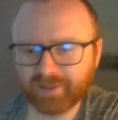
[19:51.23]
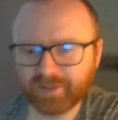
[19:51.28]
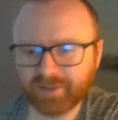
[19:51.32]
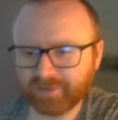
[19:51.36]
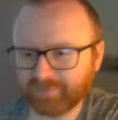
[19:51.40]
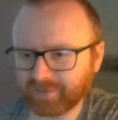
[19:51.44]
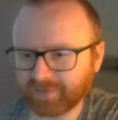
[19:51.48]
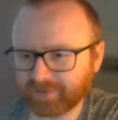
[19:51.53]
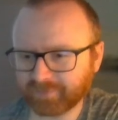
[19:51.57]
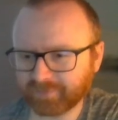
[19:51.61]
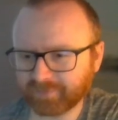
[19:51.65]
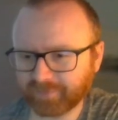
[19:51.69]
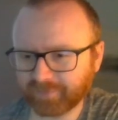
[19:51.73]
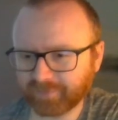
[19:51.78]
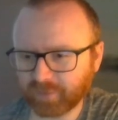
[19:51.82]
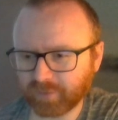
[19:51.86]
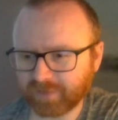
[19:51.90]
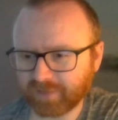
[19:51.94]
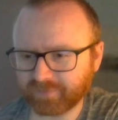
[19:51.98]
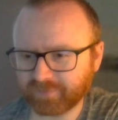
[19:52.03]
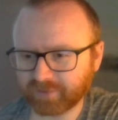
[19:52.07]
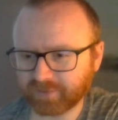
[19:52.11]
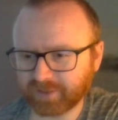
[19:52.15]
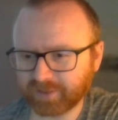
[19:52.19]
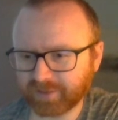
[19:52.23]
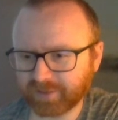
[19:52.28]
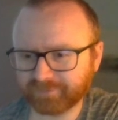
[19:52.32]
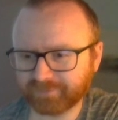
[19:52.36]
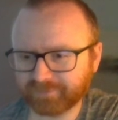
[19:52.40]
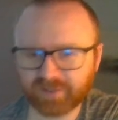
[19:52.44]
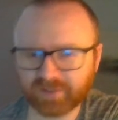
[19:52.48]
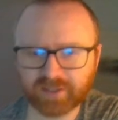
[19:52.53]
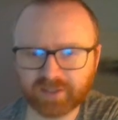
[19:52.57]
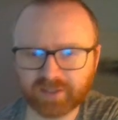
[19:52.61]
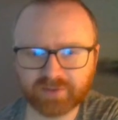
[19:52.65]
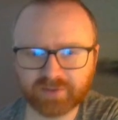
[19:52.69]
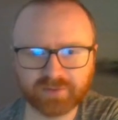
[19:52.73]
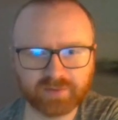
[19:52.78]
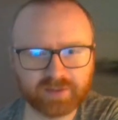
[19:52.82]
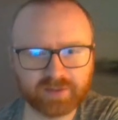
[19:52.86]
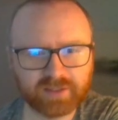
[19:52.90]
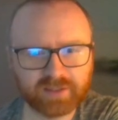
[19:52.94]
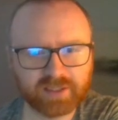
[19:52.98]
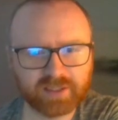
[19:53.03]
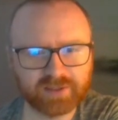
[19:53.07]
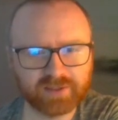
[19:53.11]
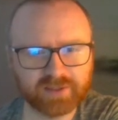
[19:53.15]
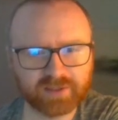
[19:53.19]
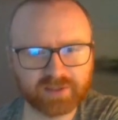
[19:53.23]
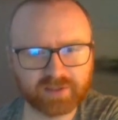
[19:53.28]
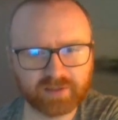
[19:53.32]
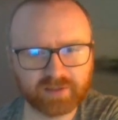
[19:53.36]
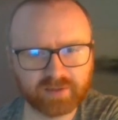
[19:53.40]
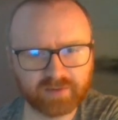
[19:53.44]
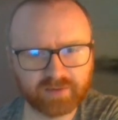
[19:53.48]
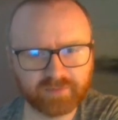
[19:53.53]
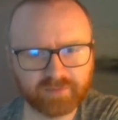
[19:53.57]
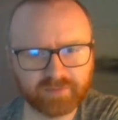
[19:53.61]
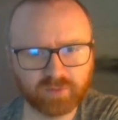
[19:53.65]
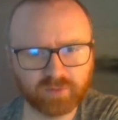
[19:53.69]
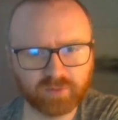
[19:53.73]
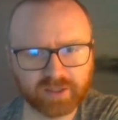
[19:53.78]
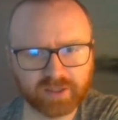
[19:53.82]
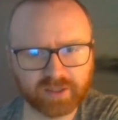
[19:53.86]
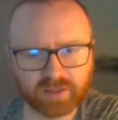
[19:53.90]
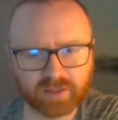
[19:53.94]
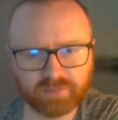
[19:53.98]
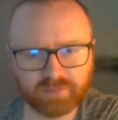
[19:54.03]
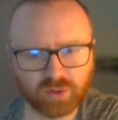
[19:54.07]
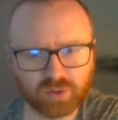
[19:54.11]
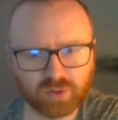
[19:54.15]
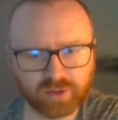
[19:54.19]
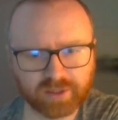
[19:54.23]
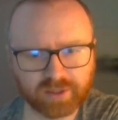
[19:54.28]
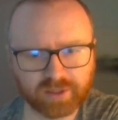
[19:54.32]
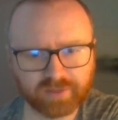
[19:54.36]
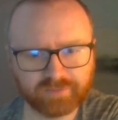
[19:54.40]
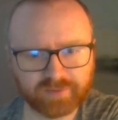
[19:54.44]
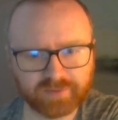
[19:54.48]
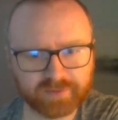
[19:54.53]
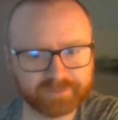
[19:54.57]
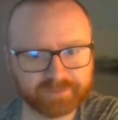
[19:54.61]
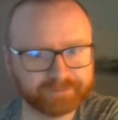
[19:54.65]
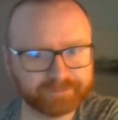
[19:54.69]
fact, I think we have the line. Yeah, so this is the full line computer gives.